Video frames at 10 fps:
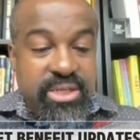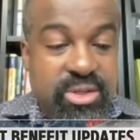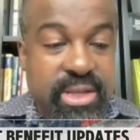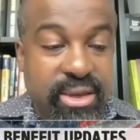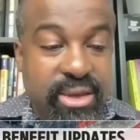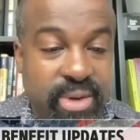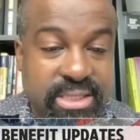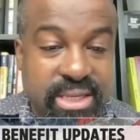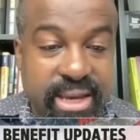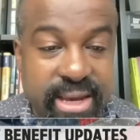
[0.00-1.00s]
the
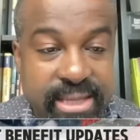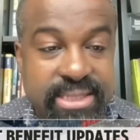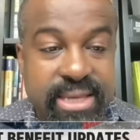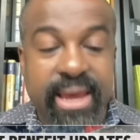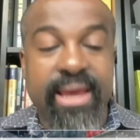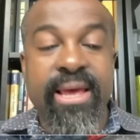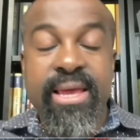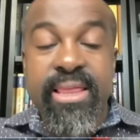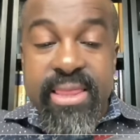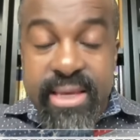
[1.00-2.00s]
USDA and say,
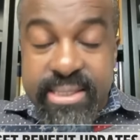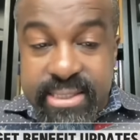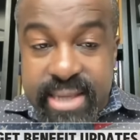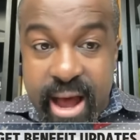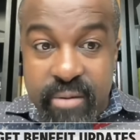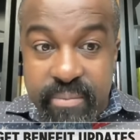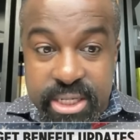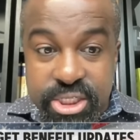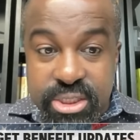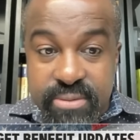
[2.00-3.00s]
this is how
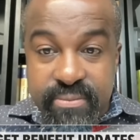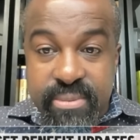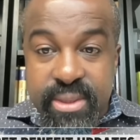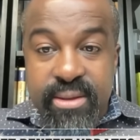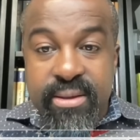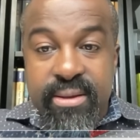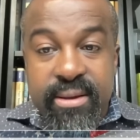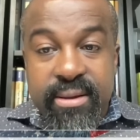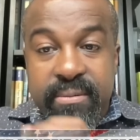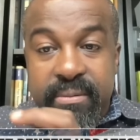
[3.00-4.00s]
much
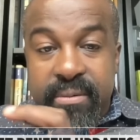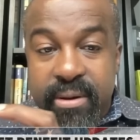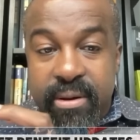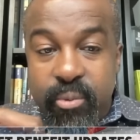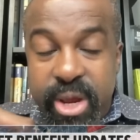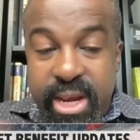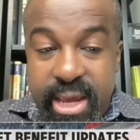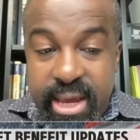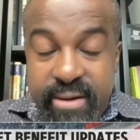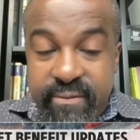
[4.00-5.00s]
we
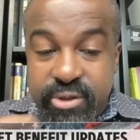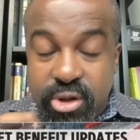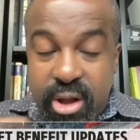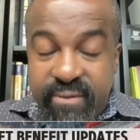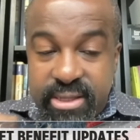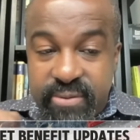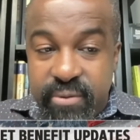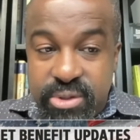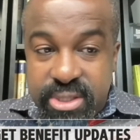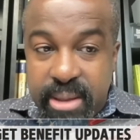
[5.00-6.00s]
need to cover
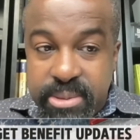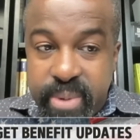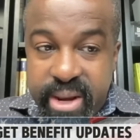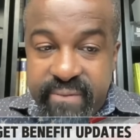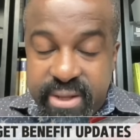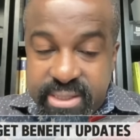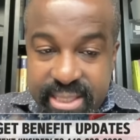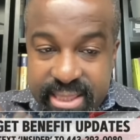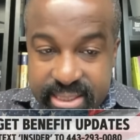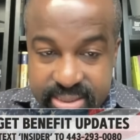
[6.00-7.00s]
food stamps benefits this